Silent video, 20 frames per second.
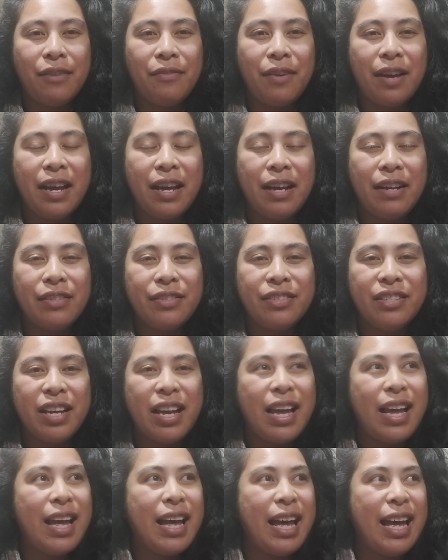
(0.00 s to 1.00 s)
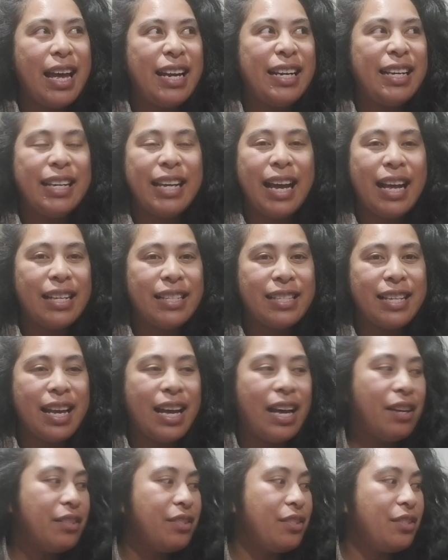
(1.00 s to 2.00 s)
of our house and he guards the
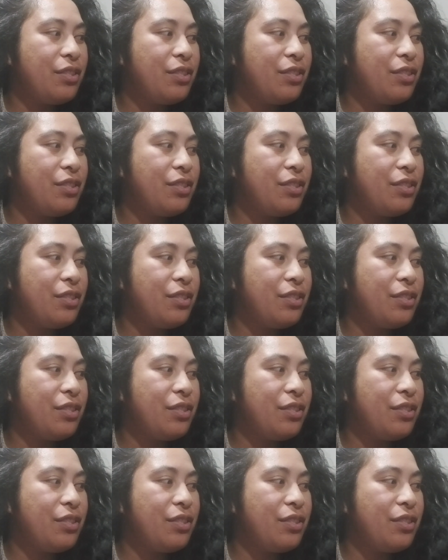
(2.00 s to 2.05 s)
house.